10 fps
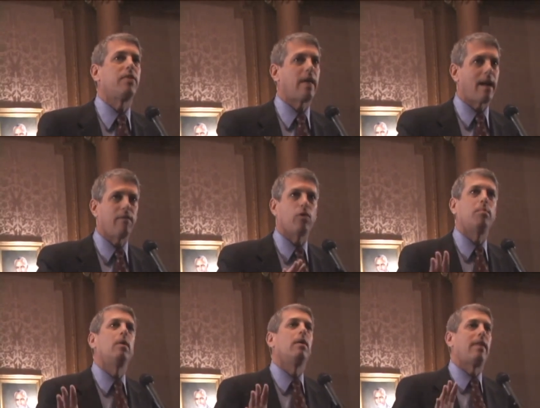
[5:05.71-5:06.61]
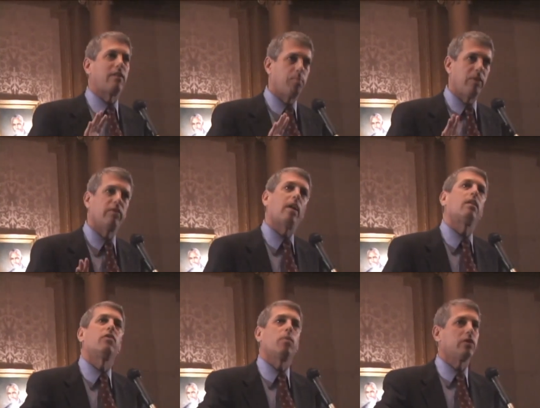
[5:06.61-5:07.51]
but that have all, that's been
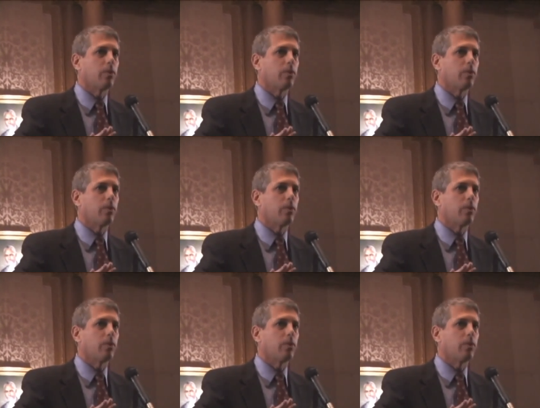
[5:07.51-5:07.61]
settled as well.